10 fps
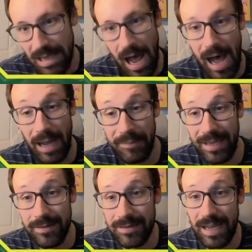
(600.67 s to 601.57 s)

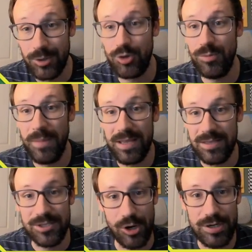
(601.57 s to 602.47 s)
and could make
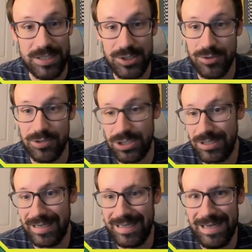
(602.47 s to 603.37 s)
these cards into just
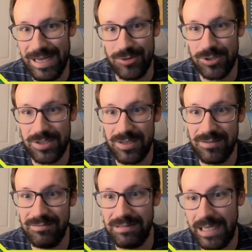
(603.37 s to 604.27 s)
like an
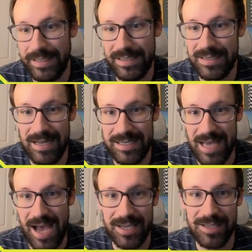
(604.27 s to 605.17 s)
interesting
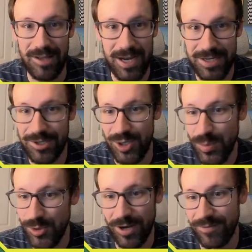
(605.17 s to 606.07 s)
attacking line in a cube.
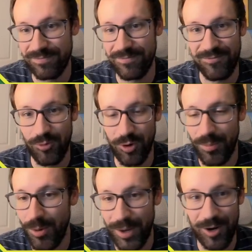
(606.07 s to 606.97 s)
You could have 4
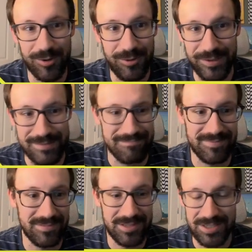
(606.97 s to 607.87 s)
Barbarical
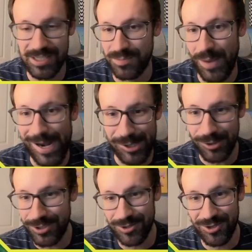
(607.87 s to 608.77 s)
and 6 Binacle
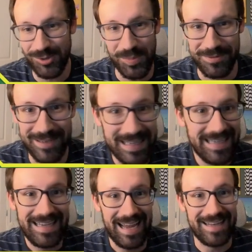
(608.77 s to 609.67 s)
in your cube, and
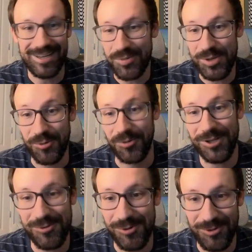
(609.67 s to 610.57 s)
that could be a really
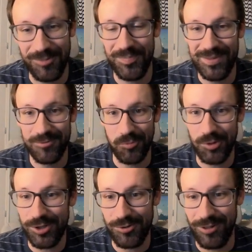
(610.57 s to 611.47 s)
cool
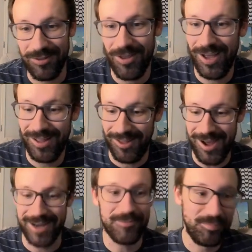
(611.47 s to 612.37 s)
line.